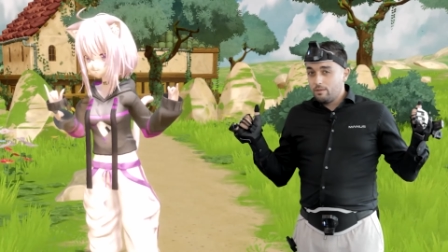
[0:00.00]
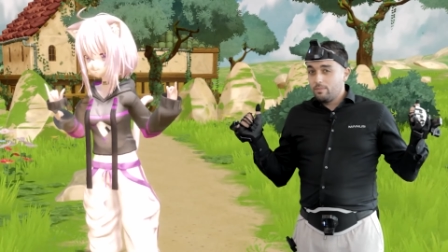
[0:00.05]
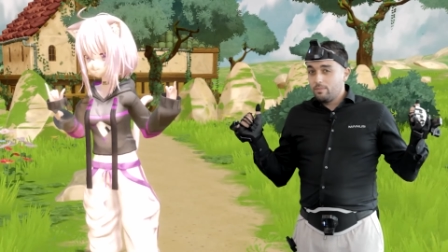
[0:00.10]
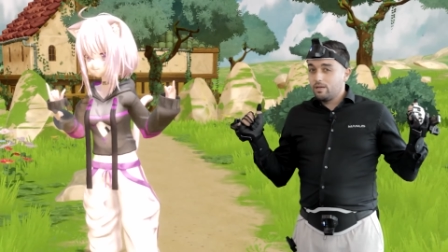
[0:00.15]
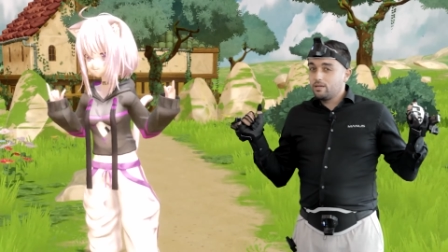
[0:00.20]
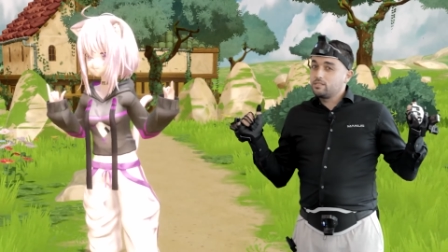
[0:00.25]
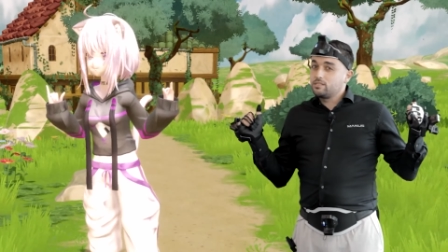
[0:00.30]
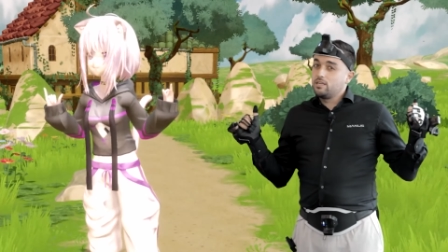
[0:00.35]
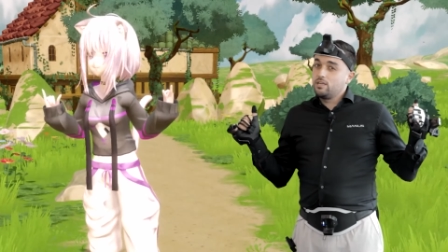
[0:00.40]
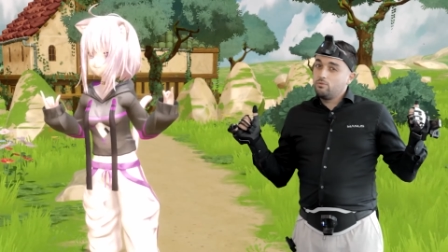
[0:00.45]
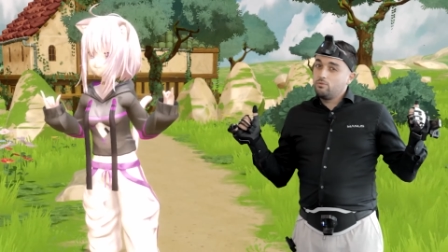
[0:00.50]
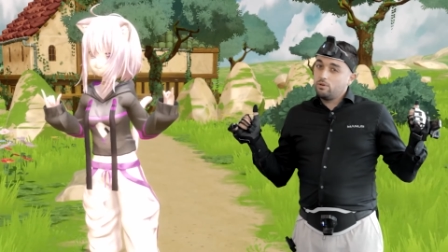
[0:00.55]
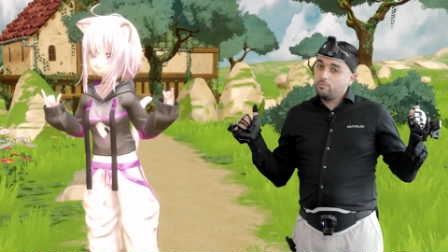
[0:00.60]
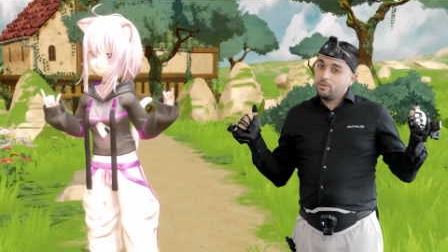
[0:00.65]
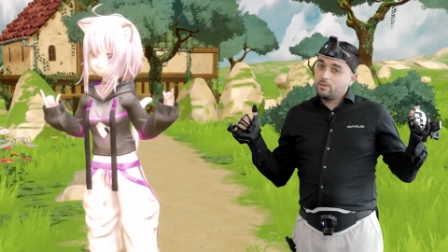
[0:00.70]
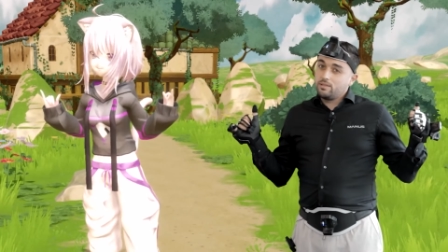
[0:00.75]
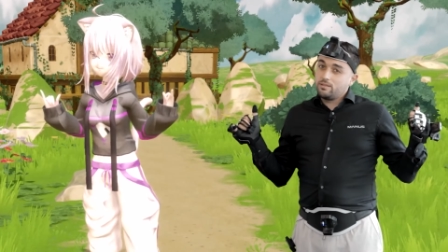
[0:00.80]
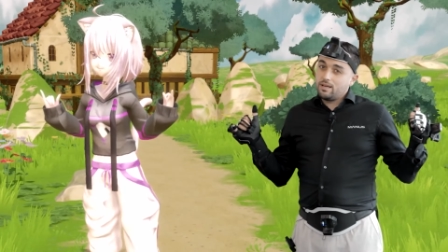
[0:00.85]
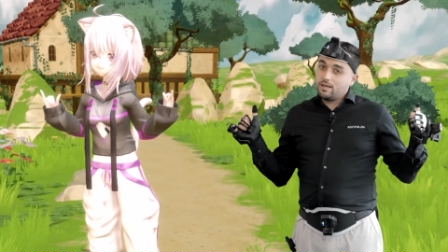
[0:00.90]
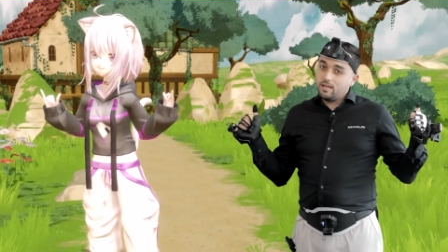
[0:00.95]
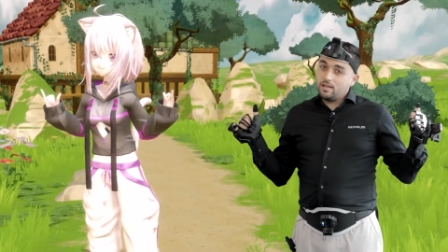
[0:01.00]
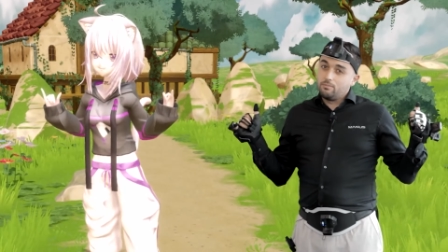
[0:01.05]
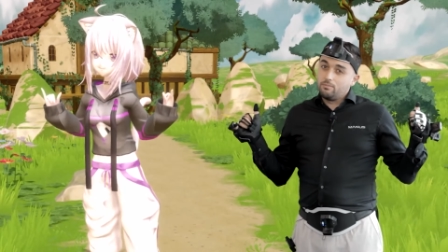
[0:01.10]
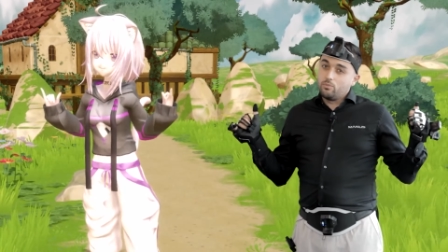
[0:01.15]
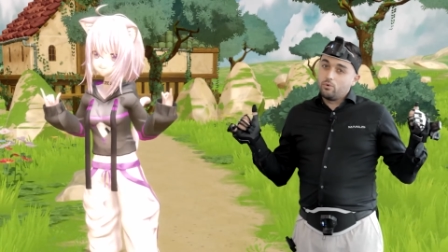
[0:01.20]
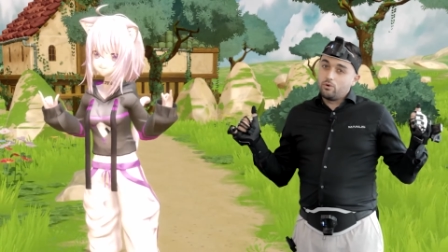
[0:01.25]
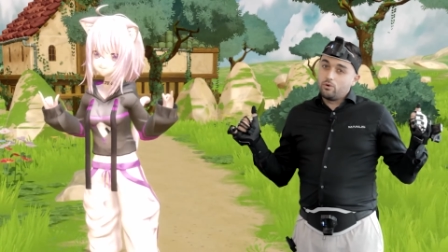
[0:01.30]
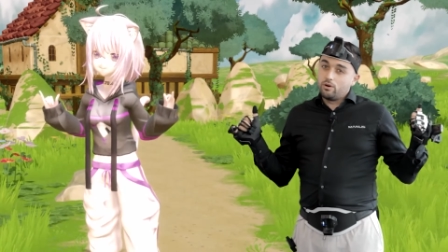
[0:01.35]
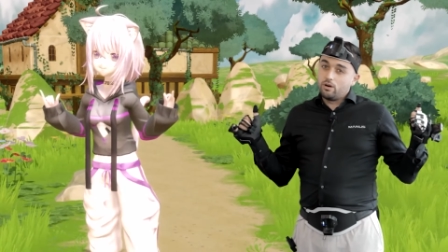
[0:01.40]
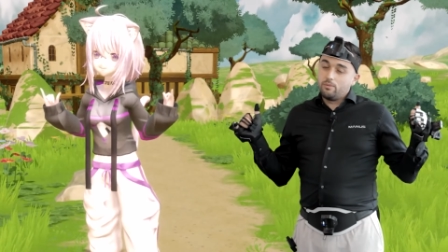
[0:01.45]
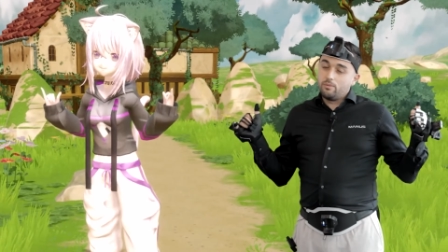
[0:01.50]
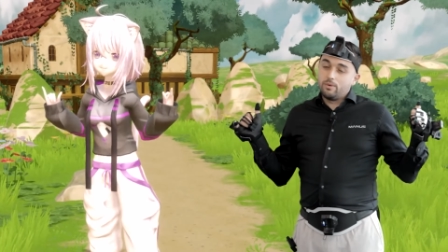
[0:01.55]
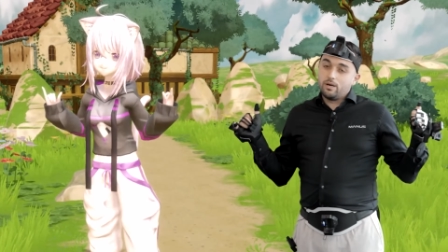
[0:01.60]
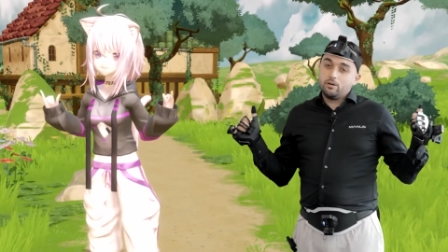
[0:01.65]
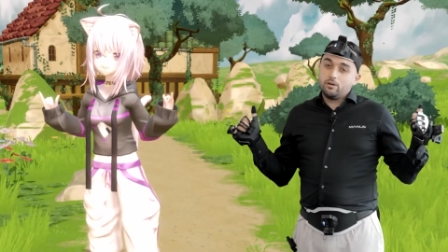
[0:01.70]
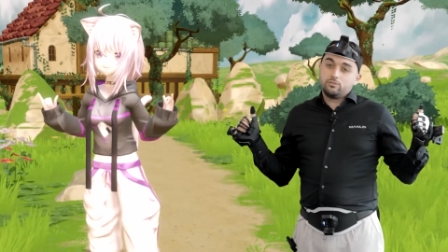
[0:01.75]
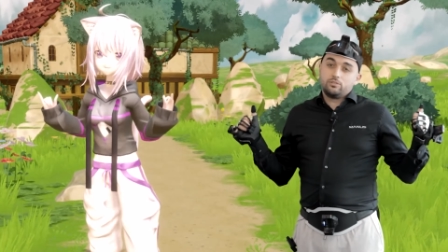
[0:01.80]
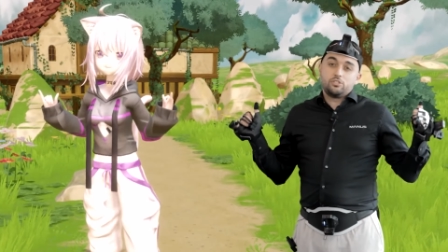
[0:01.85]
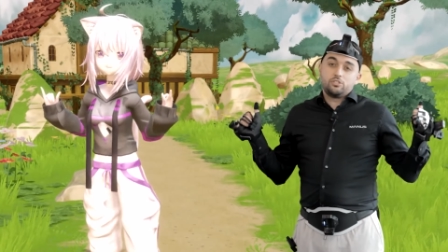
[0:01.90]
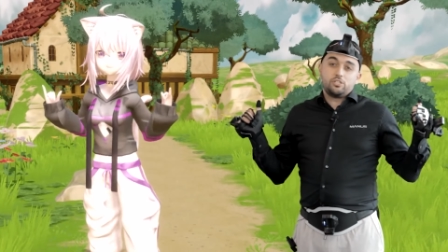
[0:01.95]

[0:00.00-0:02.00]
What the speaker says: because he will be telling more about the